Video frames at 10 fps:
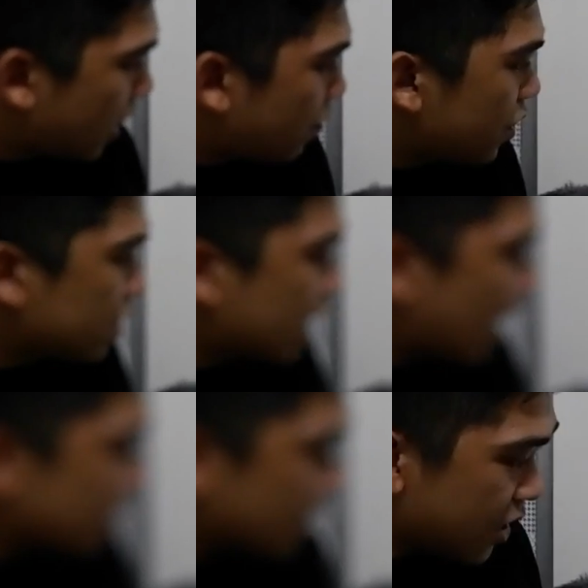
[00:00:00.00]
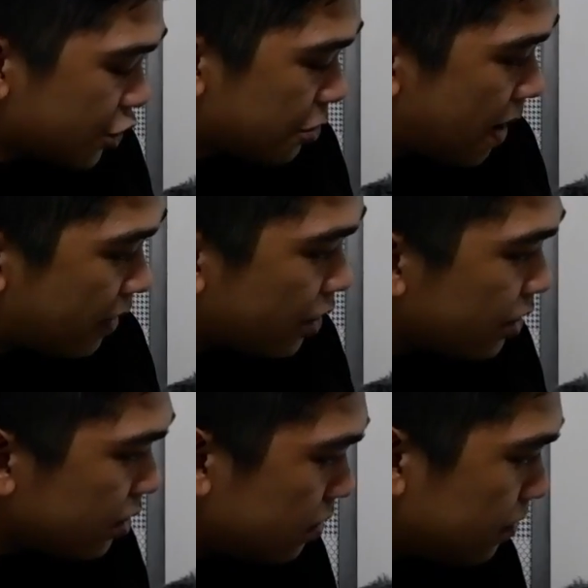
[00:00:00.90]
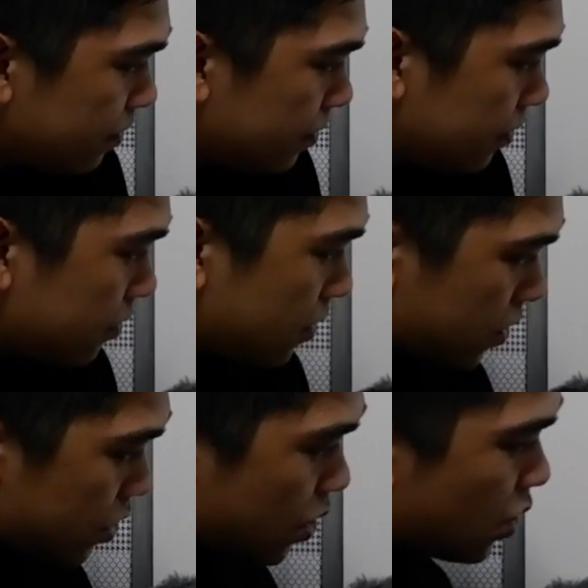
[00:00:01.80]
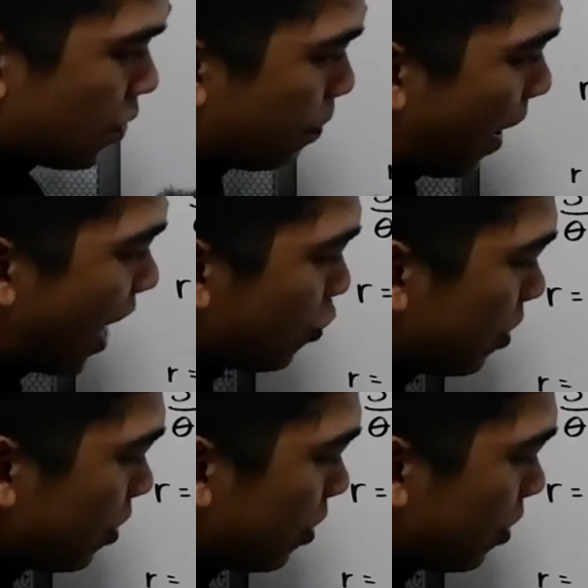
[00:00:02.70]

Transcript: Can we use cancellation method? So pi